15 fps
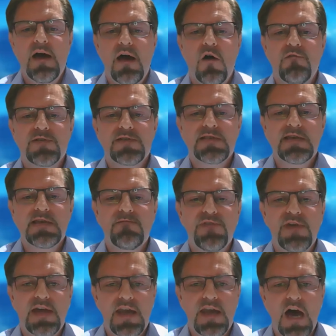Obviously,
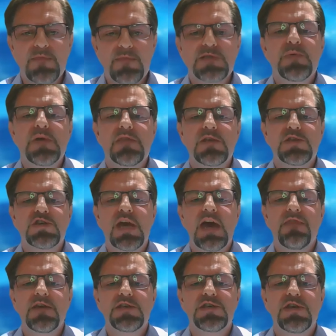Vietnam has been the
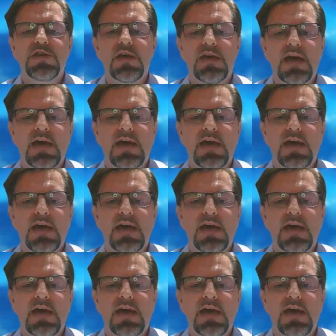chair this year